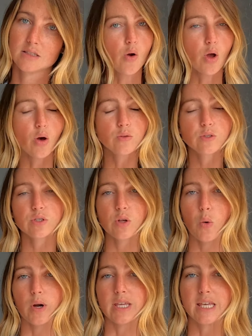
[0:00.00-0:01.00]
Cocos
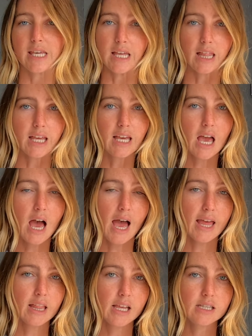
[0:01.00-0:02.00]
or Keeling
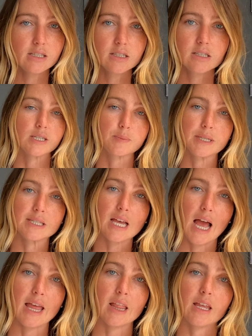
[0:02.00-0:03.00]
Island, Christmas
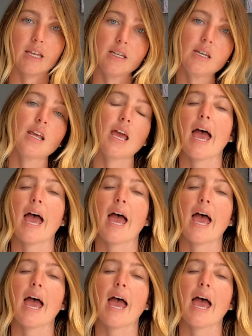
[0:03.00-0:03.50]
Island,